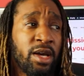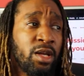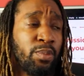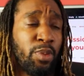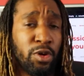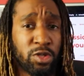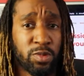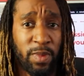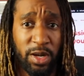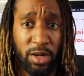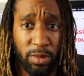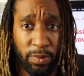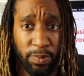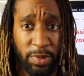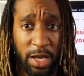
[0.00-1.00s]
Posts
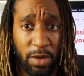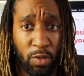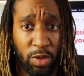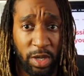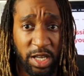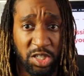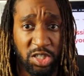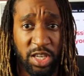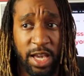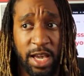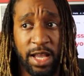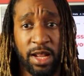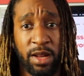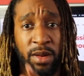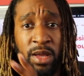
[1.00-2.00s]
that won't get
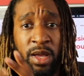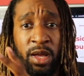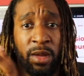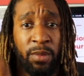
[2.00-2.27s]
shared and